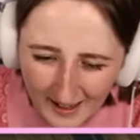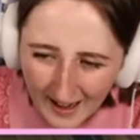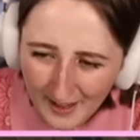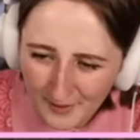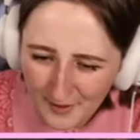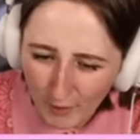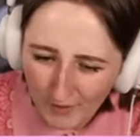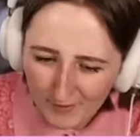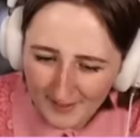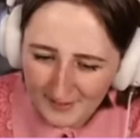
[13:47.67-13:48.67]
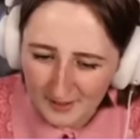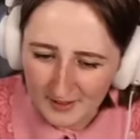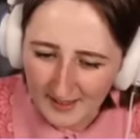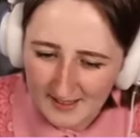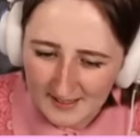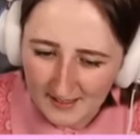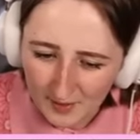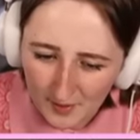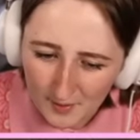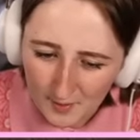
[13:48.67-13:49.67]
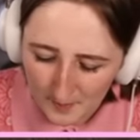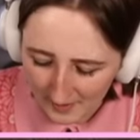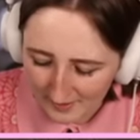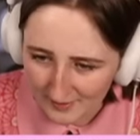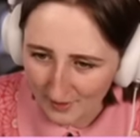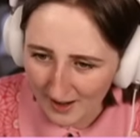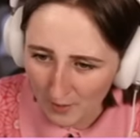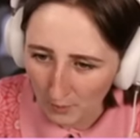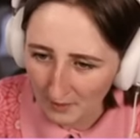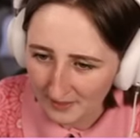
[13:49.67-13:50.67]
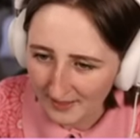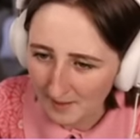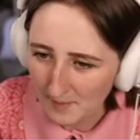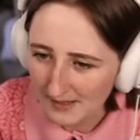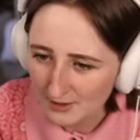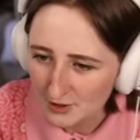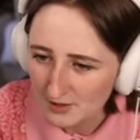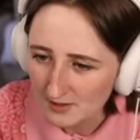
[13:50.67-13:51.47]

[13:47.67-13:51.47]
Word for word: I don't know if that's a good idea though, because they're not worth that much.